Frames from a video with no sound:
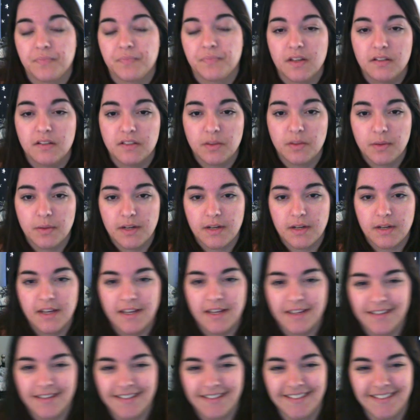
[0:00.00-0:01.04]
So we're gonna
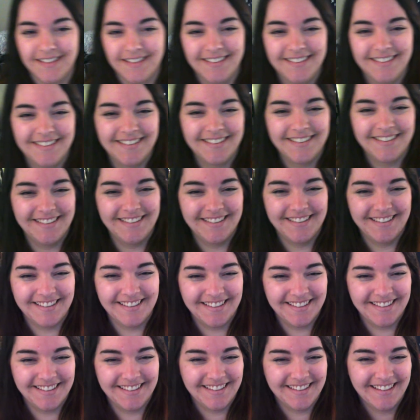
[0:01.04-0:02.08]

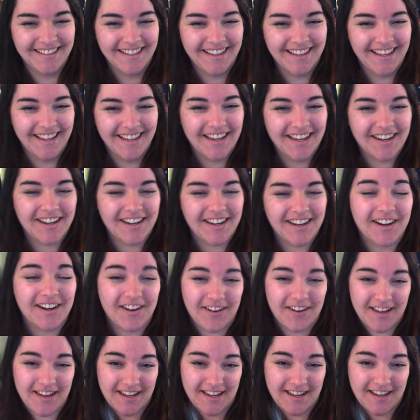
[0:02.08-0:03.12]
I'm gonna go
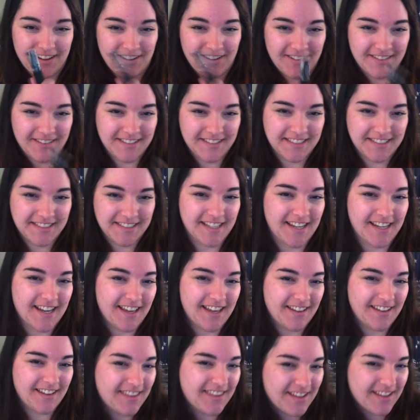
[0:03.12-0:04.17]
ahead and call this done.
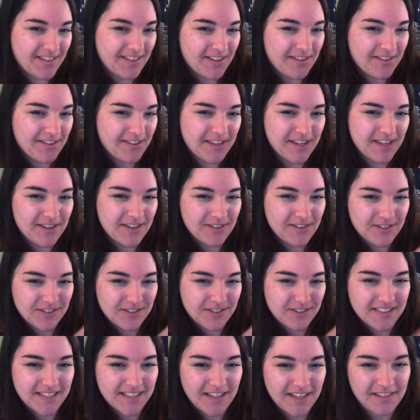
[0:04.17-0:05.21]
I love that you
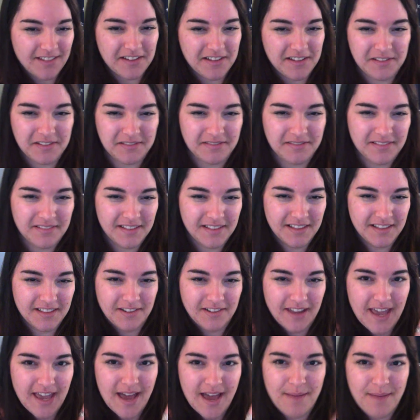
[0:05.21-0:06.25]
just see little
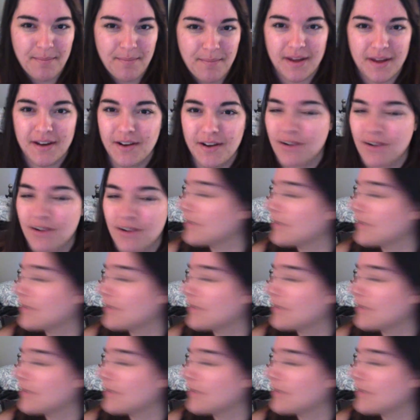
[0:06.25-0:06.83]
cat butt over